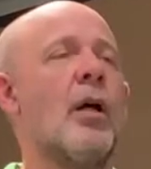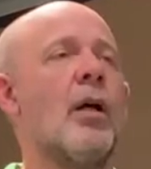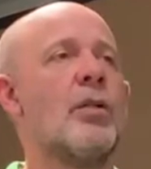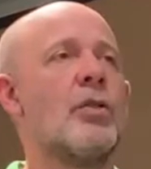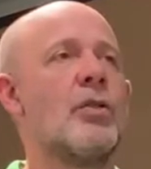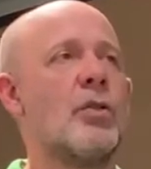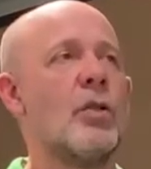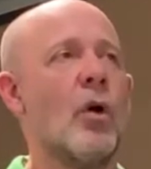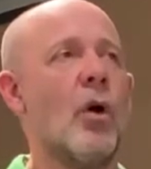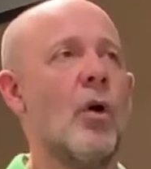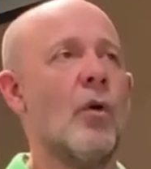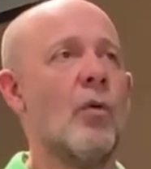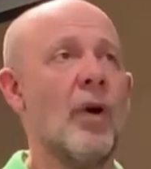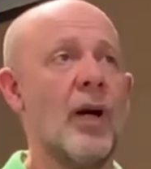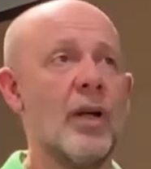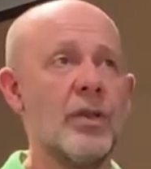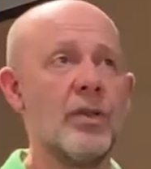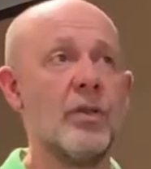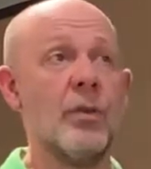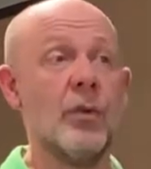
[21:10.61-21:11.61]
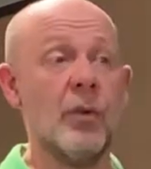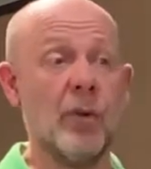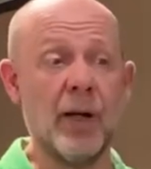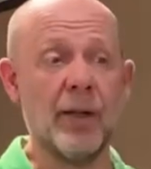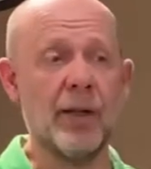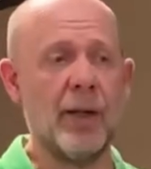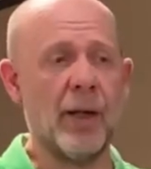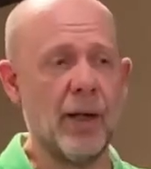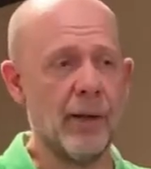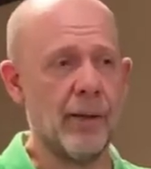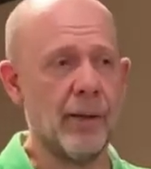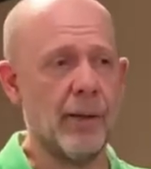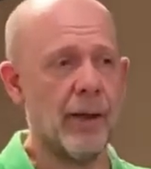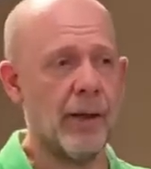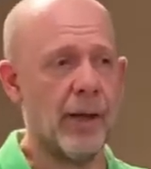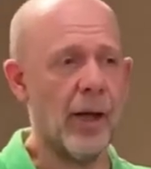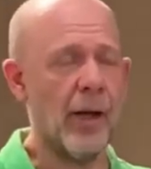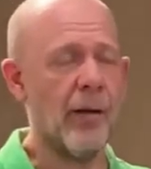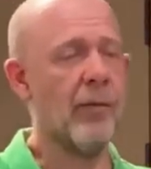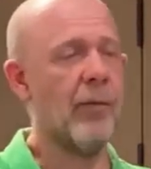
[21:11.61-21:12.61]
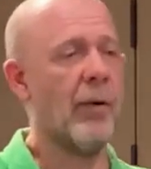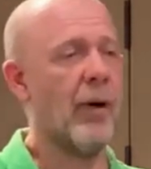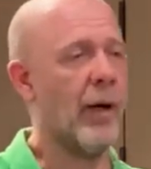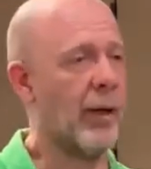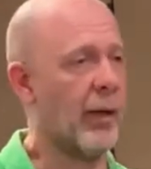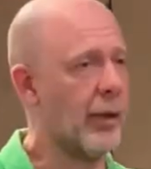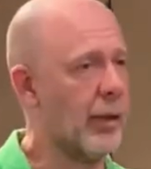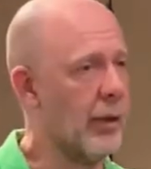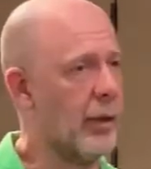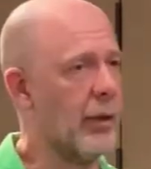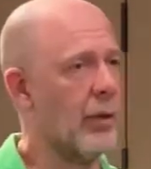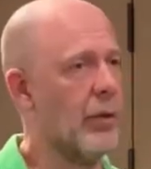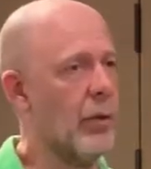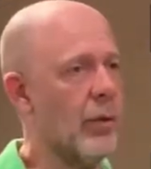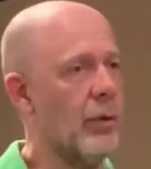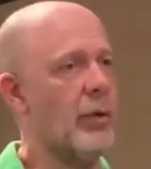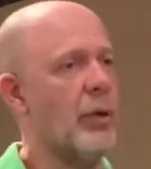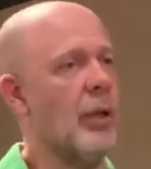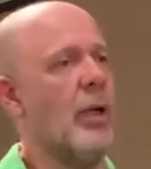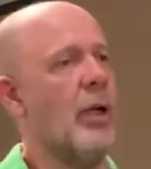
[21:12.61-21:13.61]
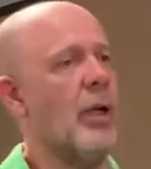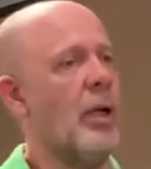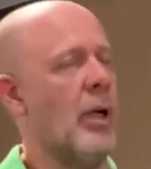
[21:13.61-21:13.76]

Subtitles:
So once you, again, have a really good